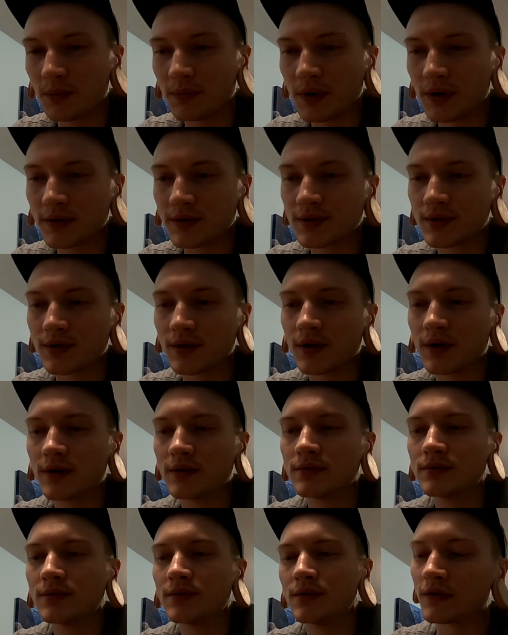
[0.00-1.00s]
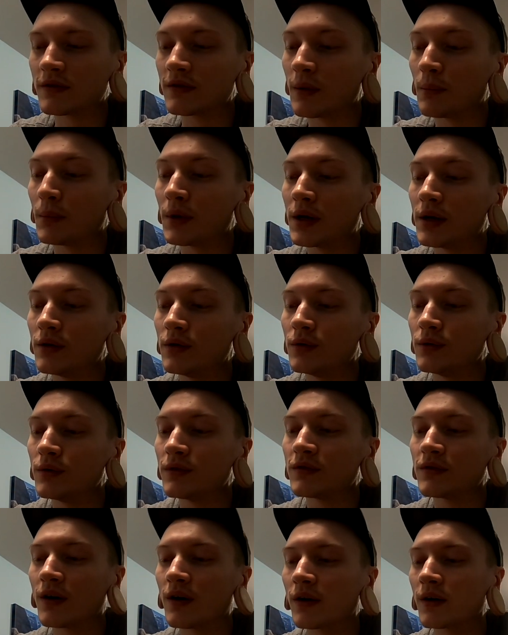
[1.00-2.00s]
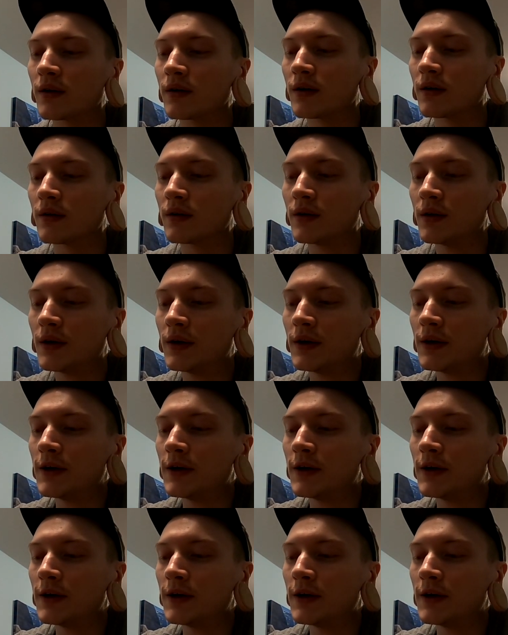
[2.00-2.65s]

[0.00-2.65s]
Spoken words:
piercer, and somebody who's not going to